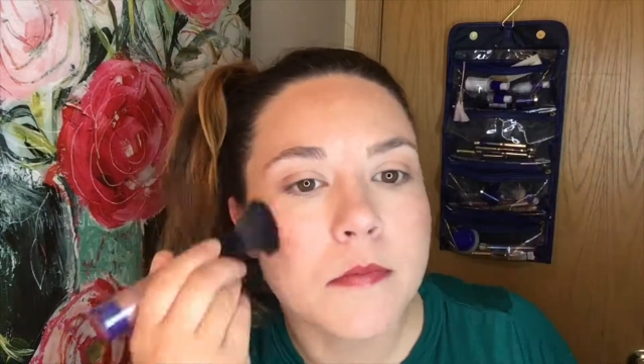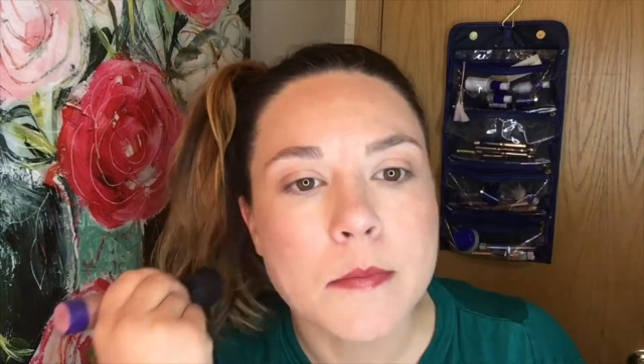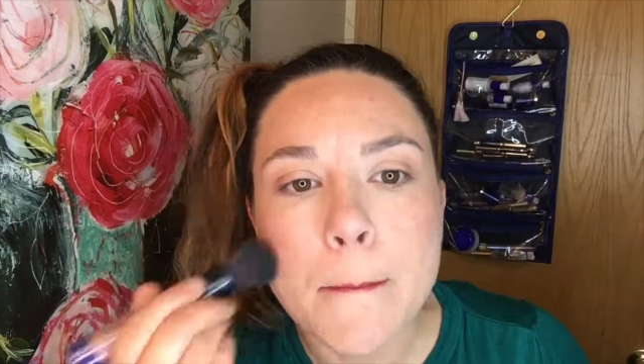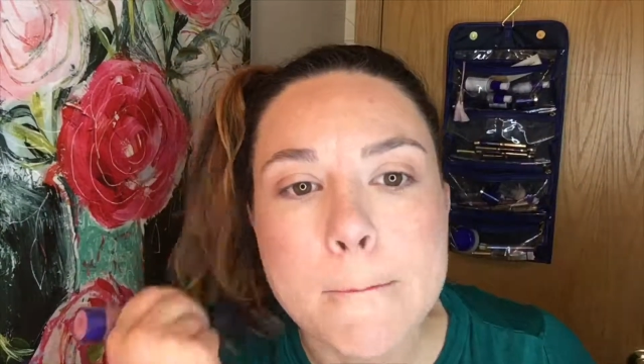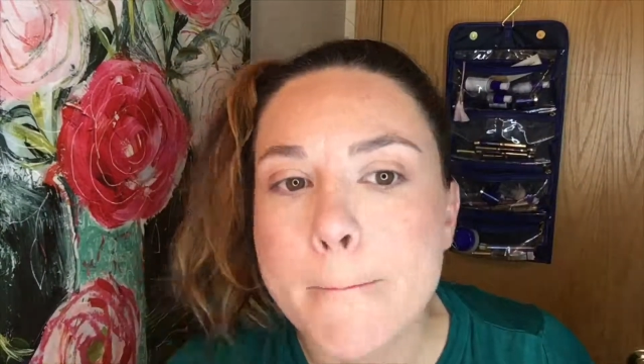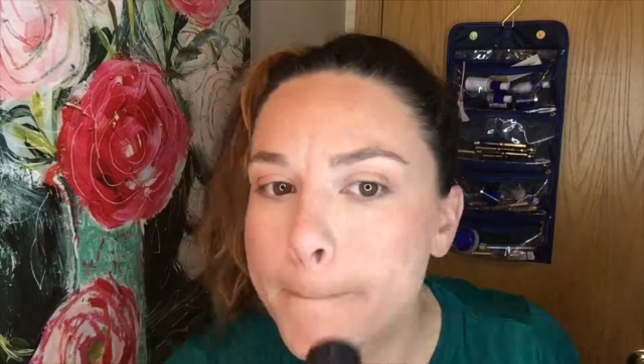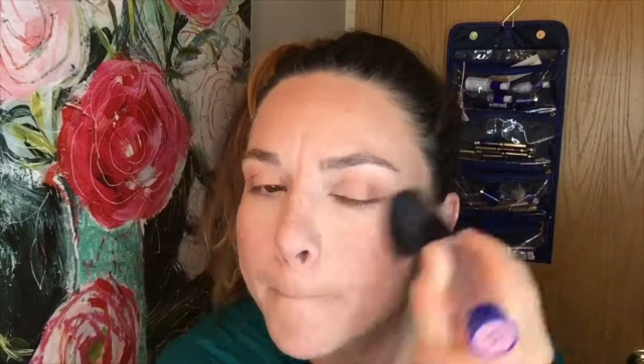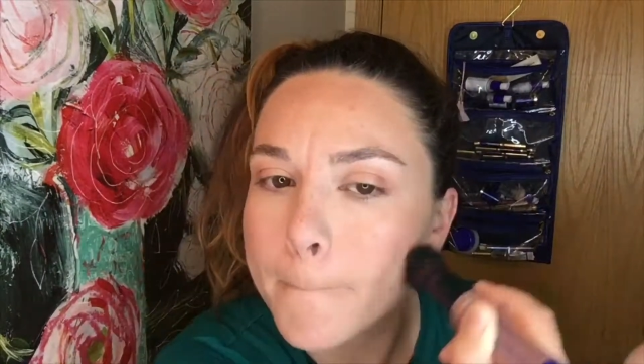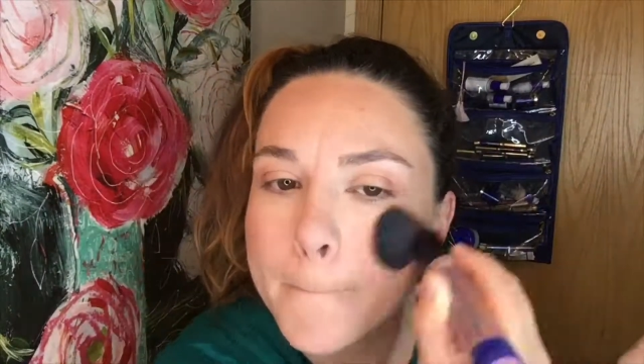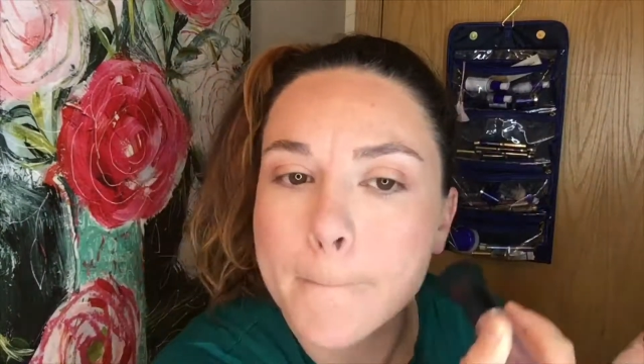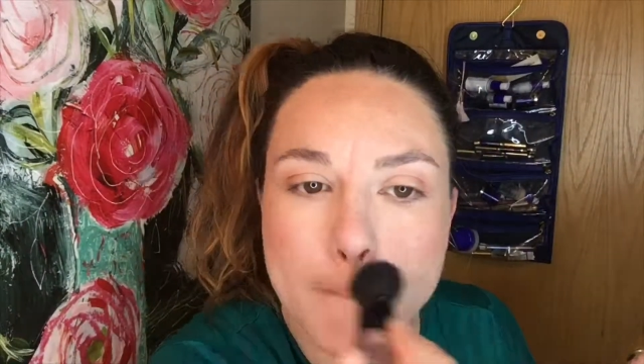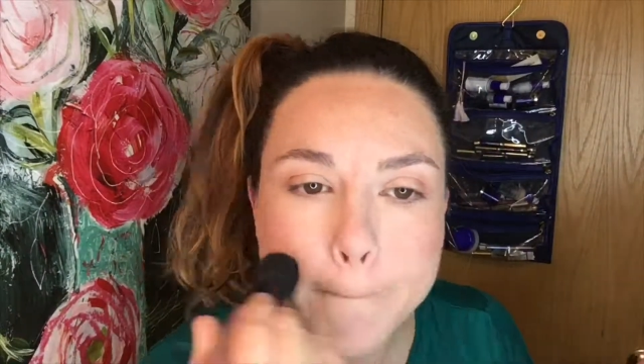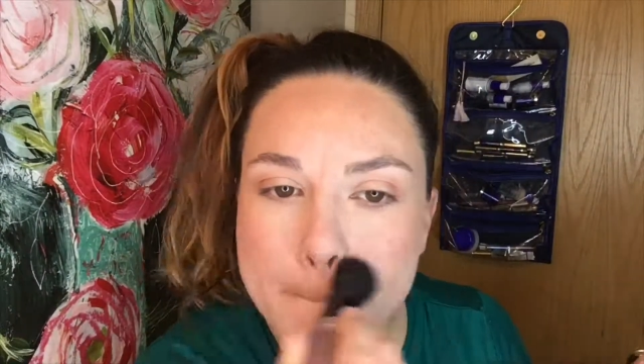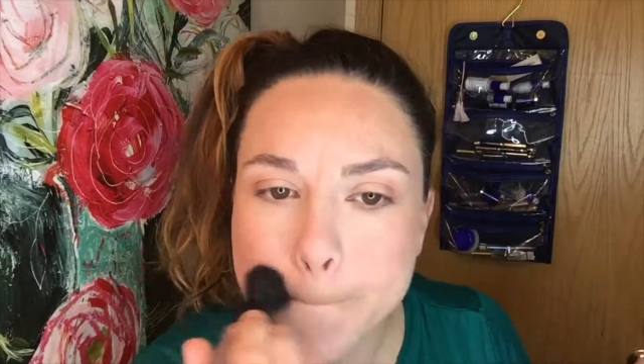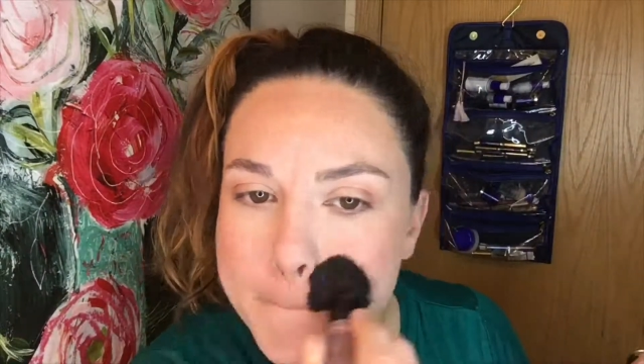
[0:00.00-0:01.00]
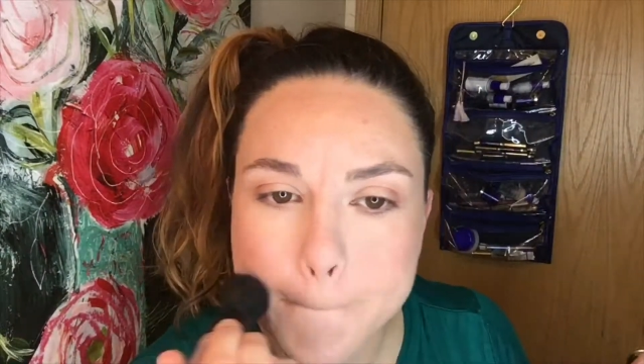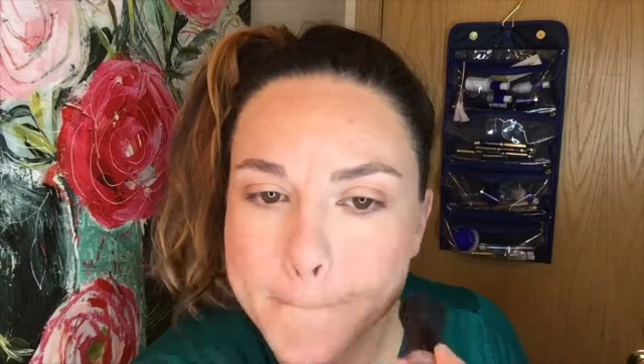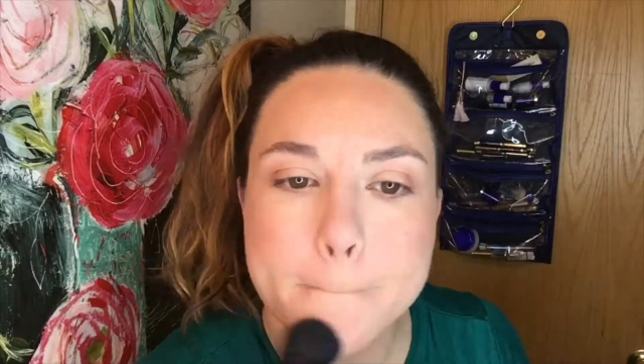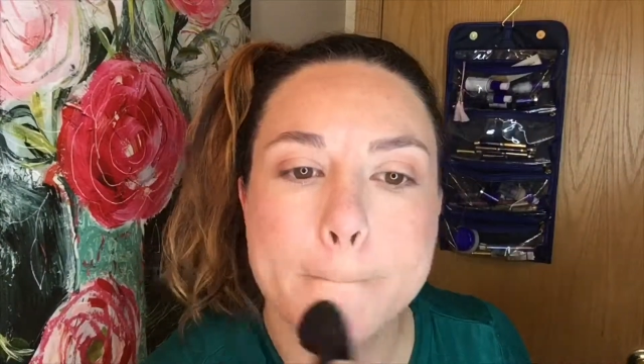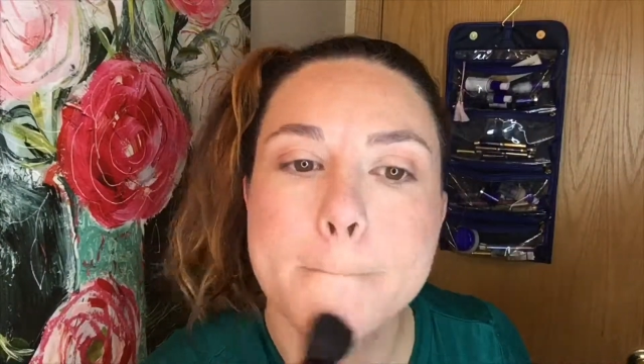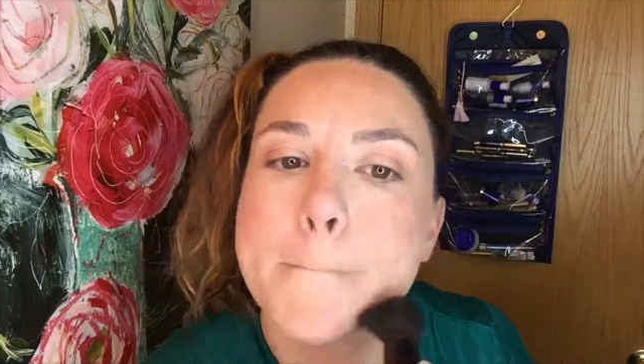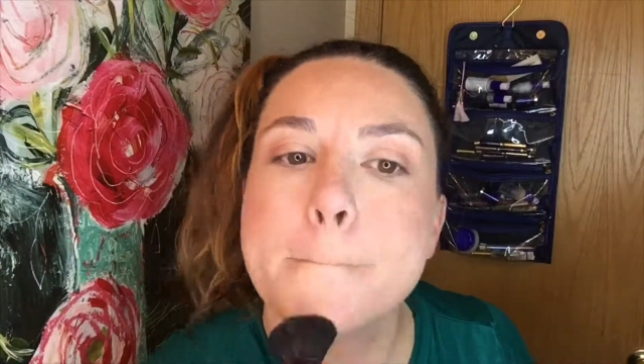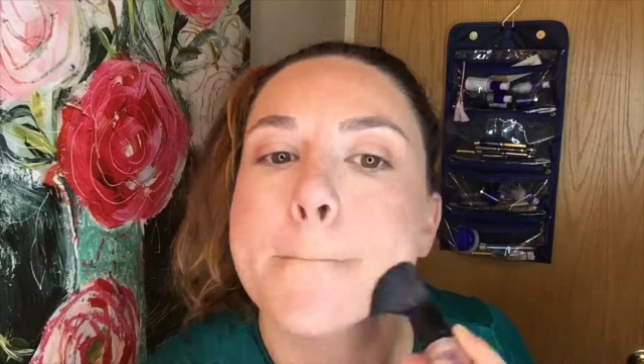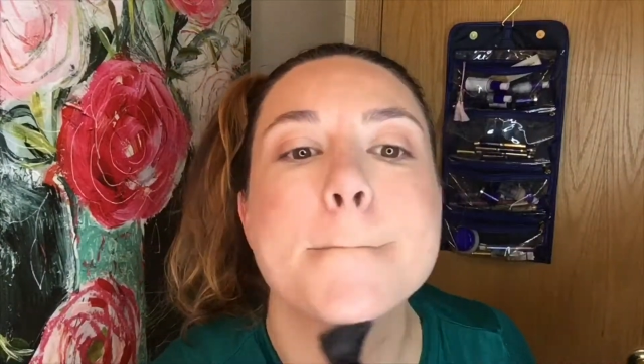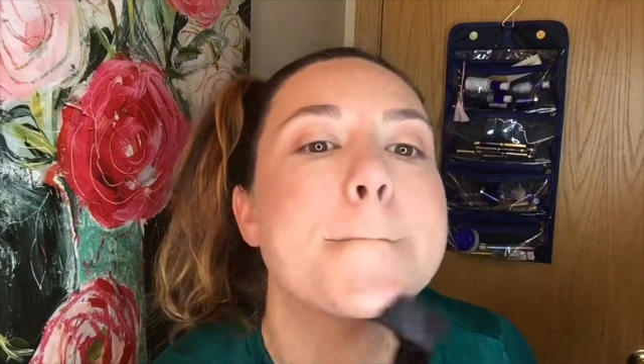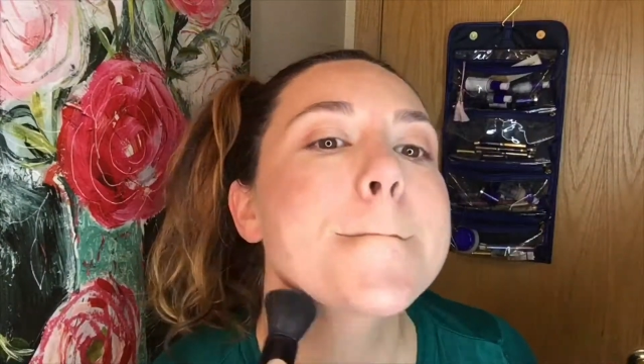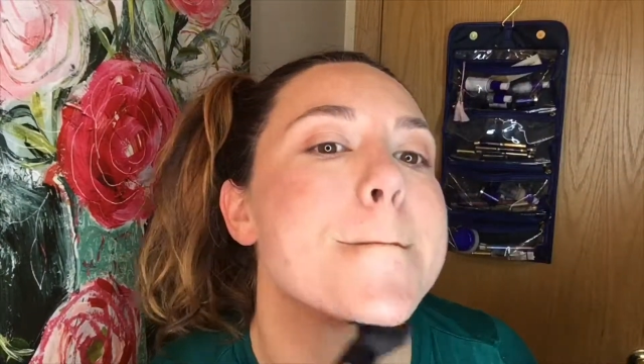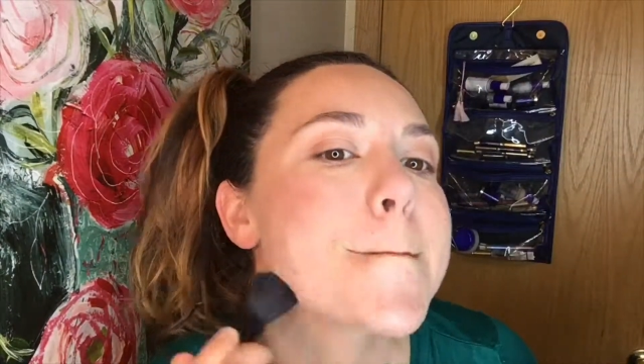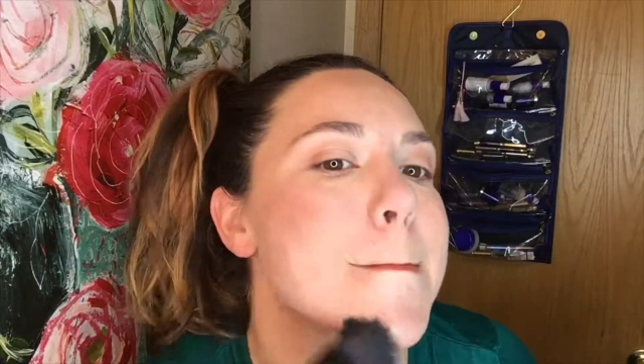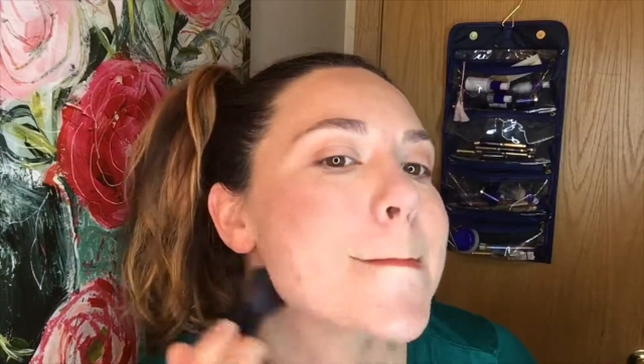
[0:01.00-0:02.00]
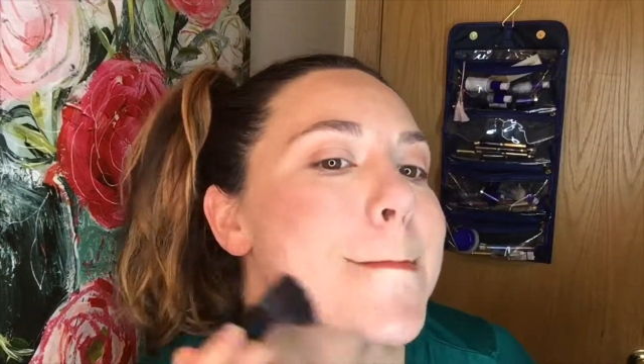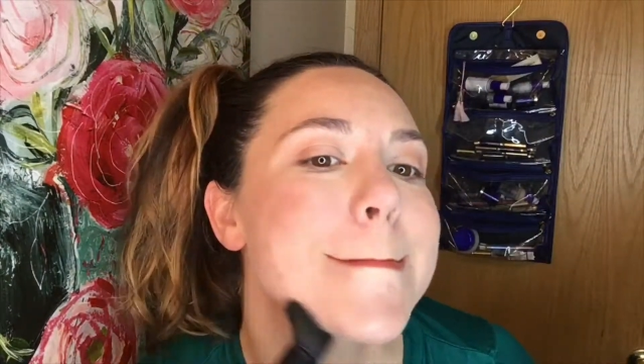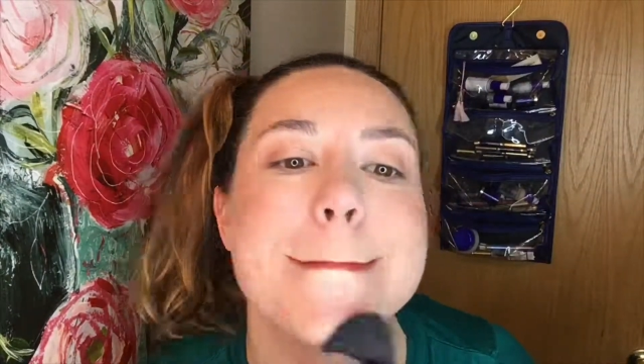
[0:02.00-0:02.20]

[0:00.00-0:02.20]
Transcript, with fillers: and your face. So you do want to apply